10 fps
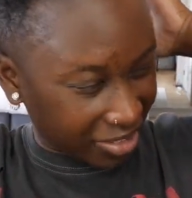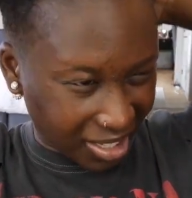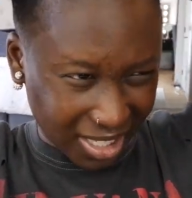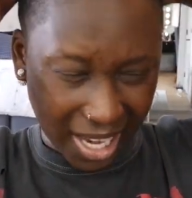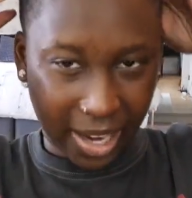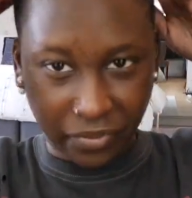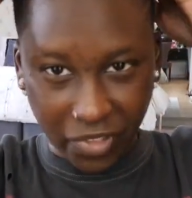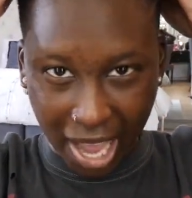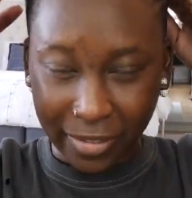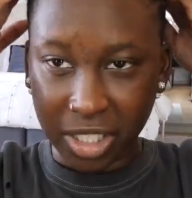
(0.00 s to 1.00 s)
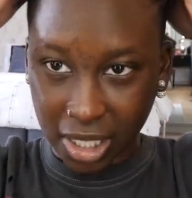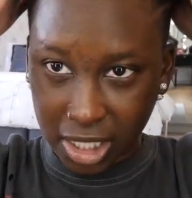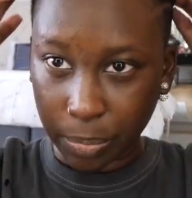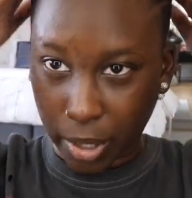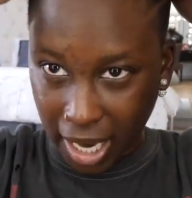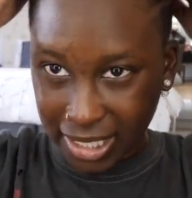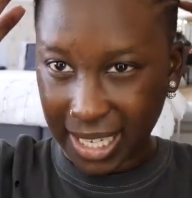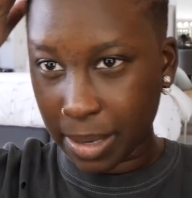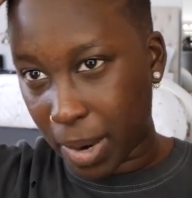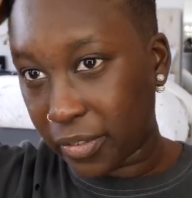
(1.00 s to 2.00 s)
I think it's like $5 or $6. I
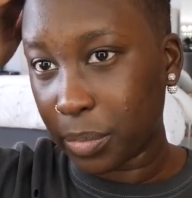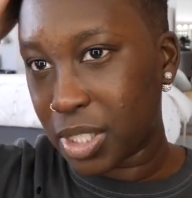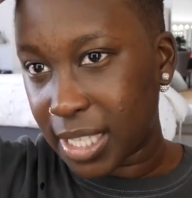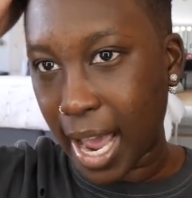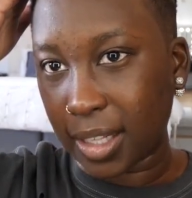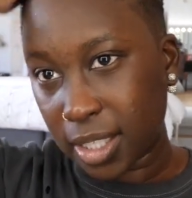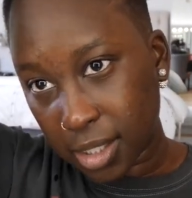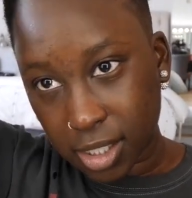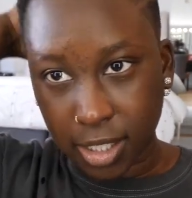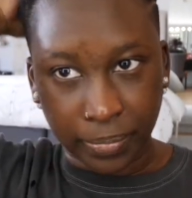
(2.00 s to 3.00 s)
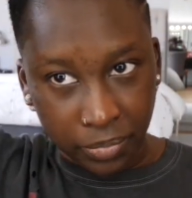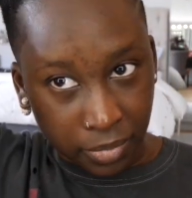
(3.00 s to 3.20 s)
get mine from Sally's.